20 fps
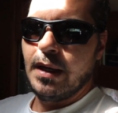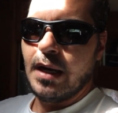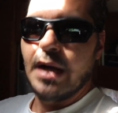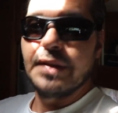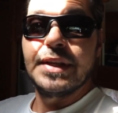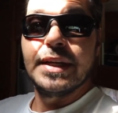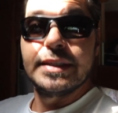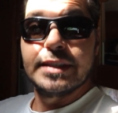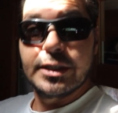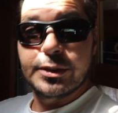
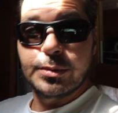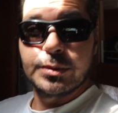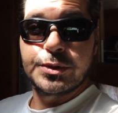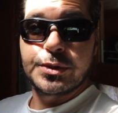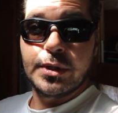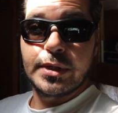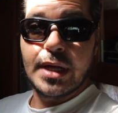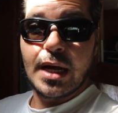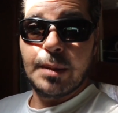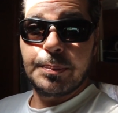I think this one
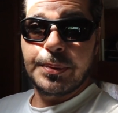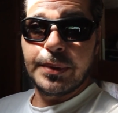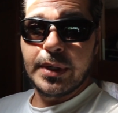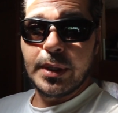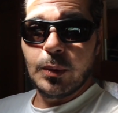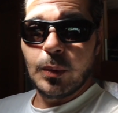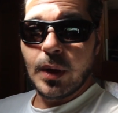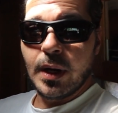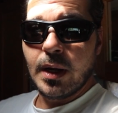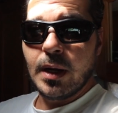turned out
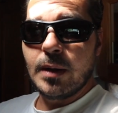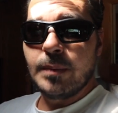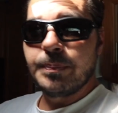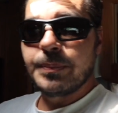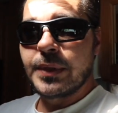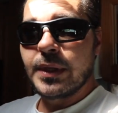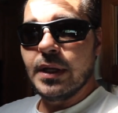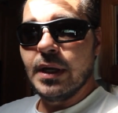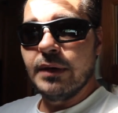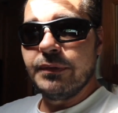pretty well.
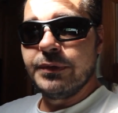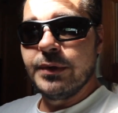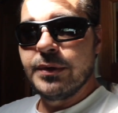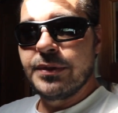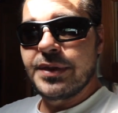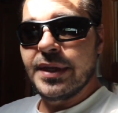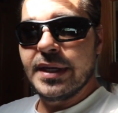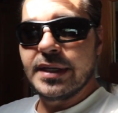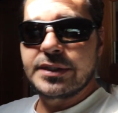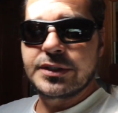If you
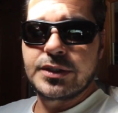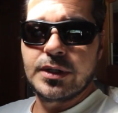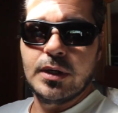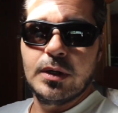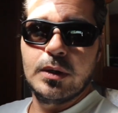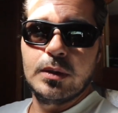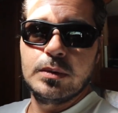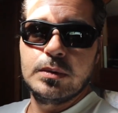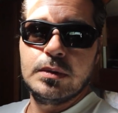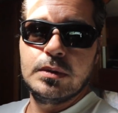think
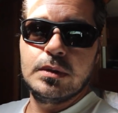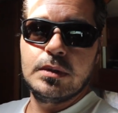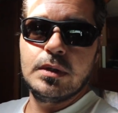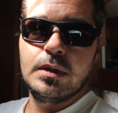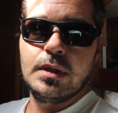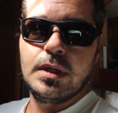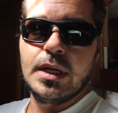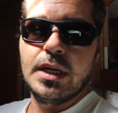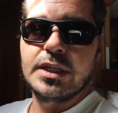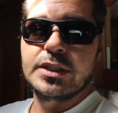so
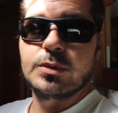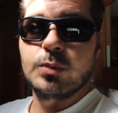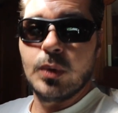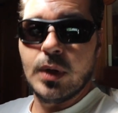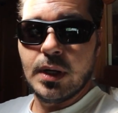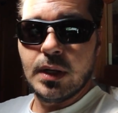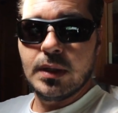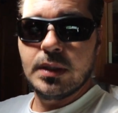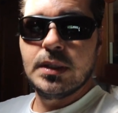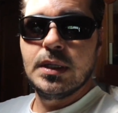as
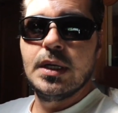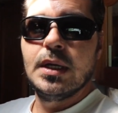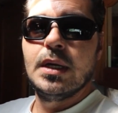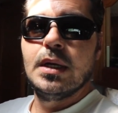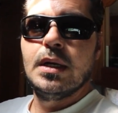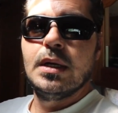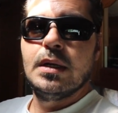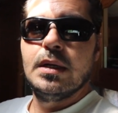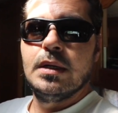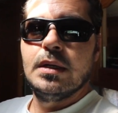well,
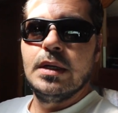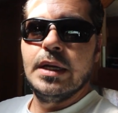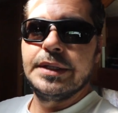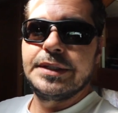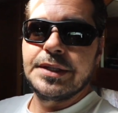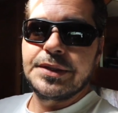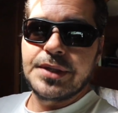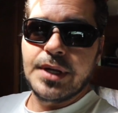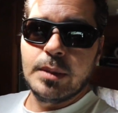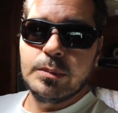
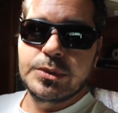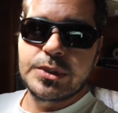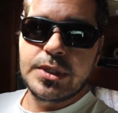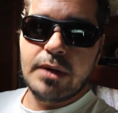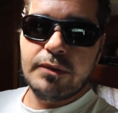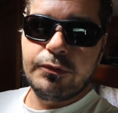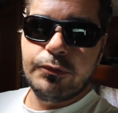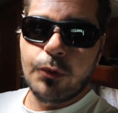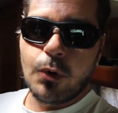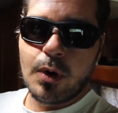hit the thumbs
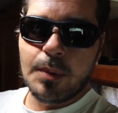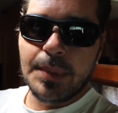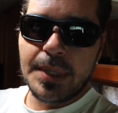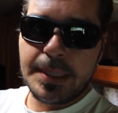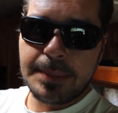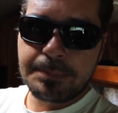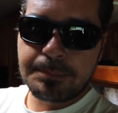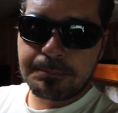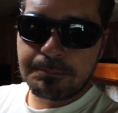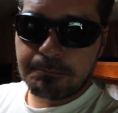up for
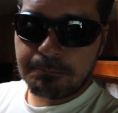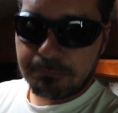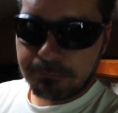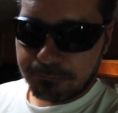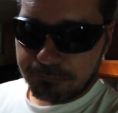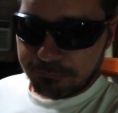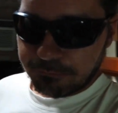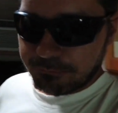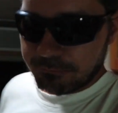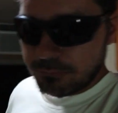me.
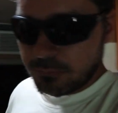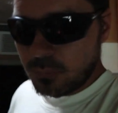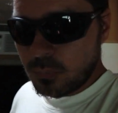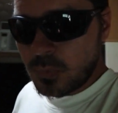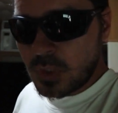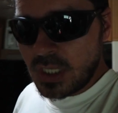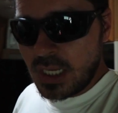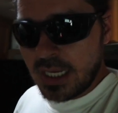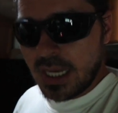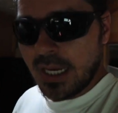
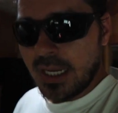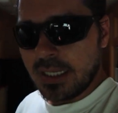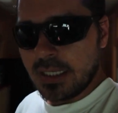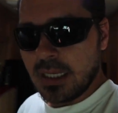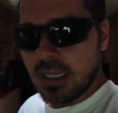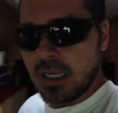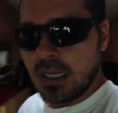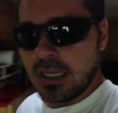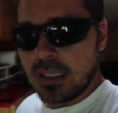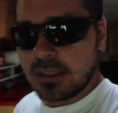and
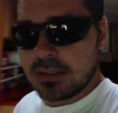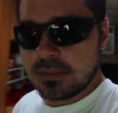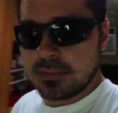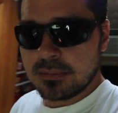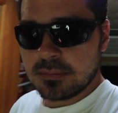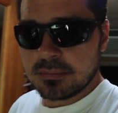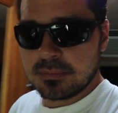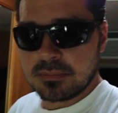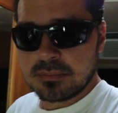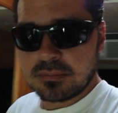
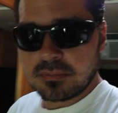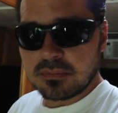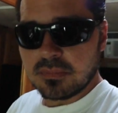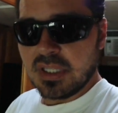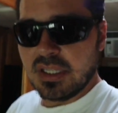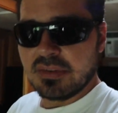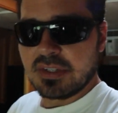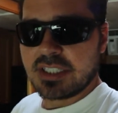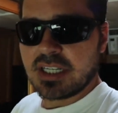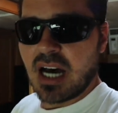
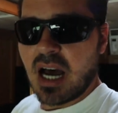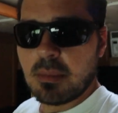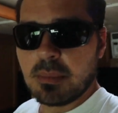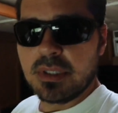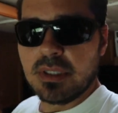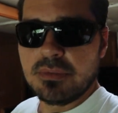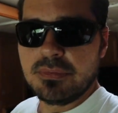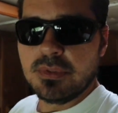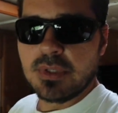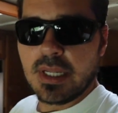leave a
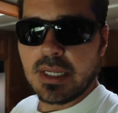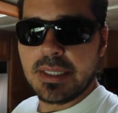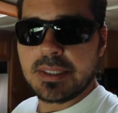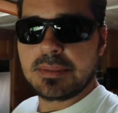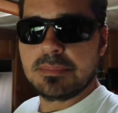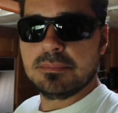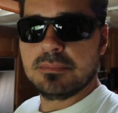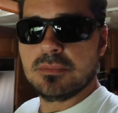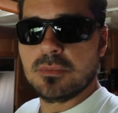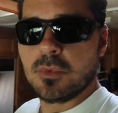comment if you like,
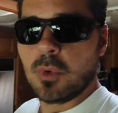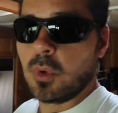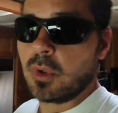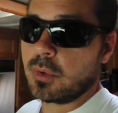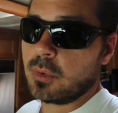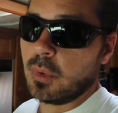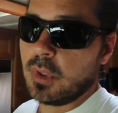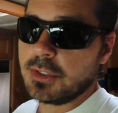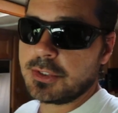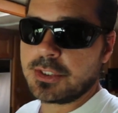or a
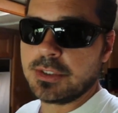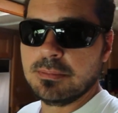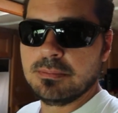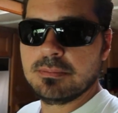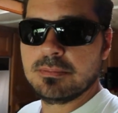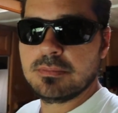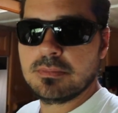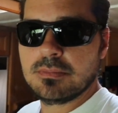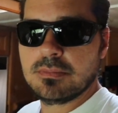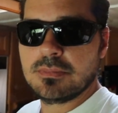question.
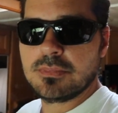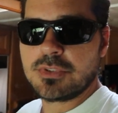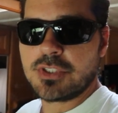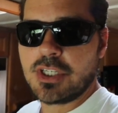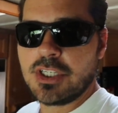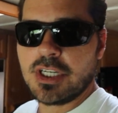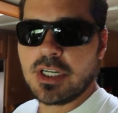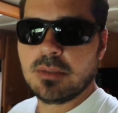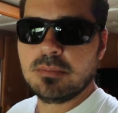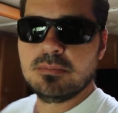
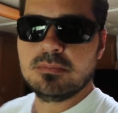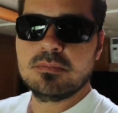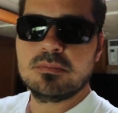See ya.